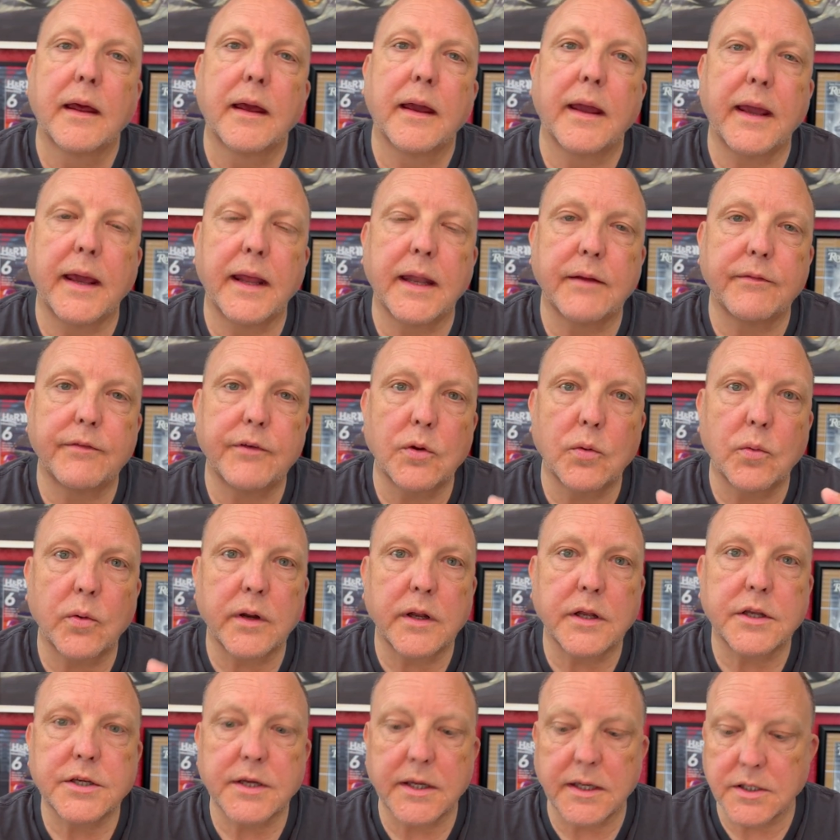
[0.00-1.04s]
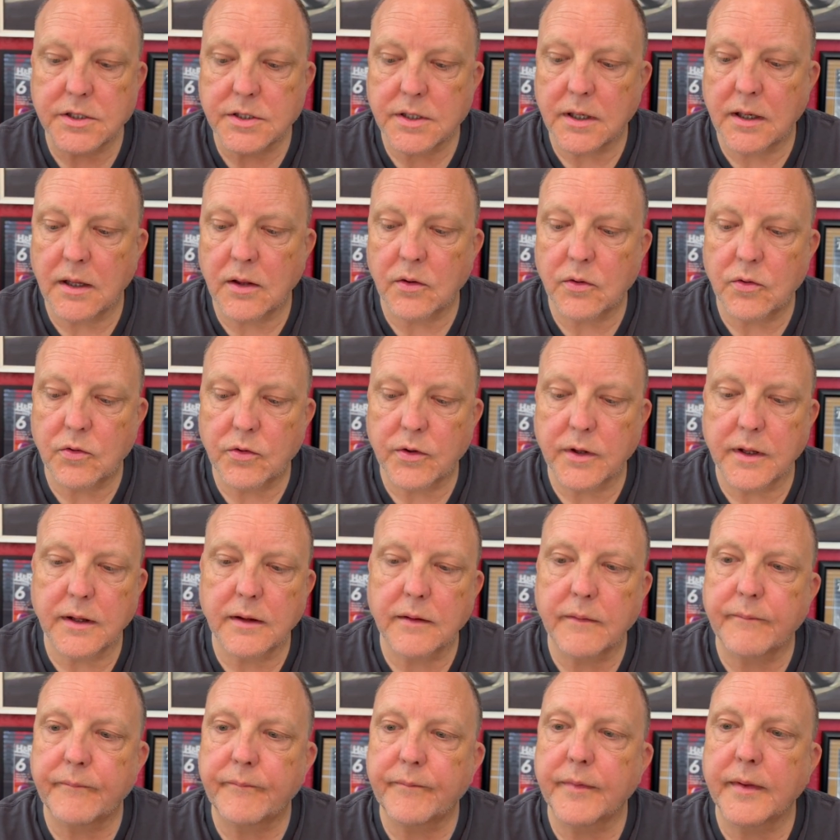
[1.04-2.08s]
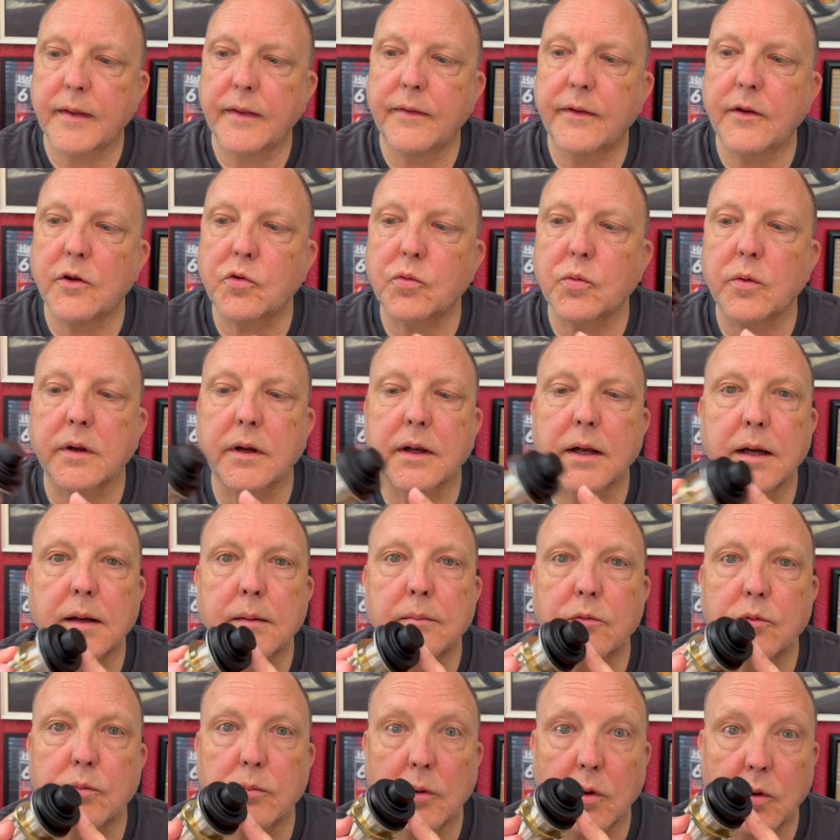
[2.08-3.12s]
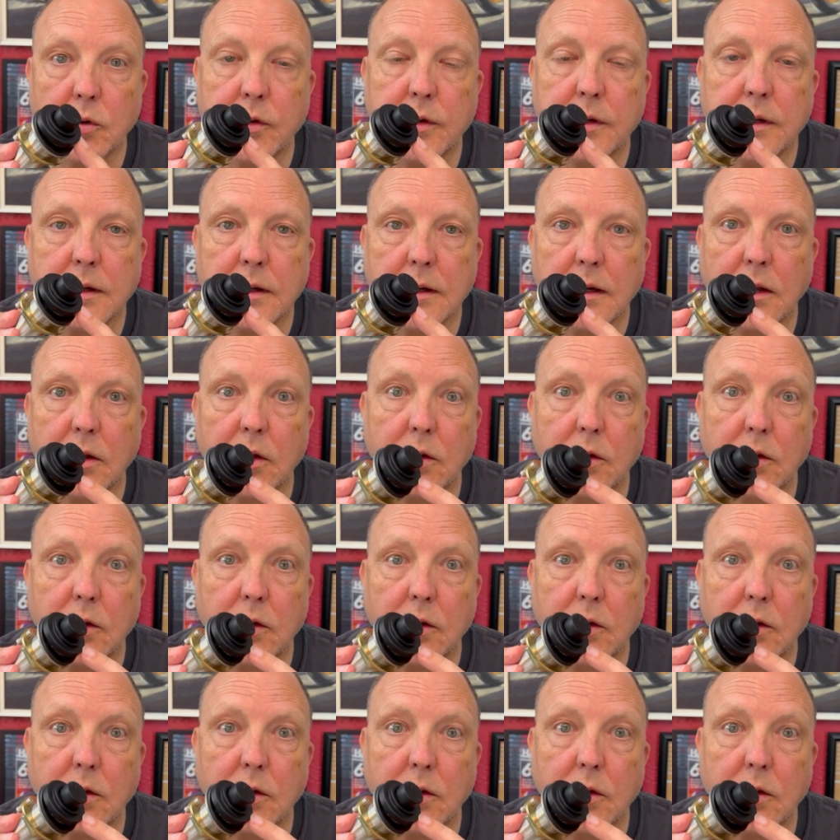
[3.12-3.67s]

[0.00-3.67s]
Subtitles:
And if you want to change colors, like this one comes molded in color.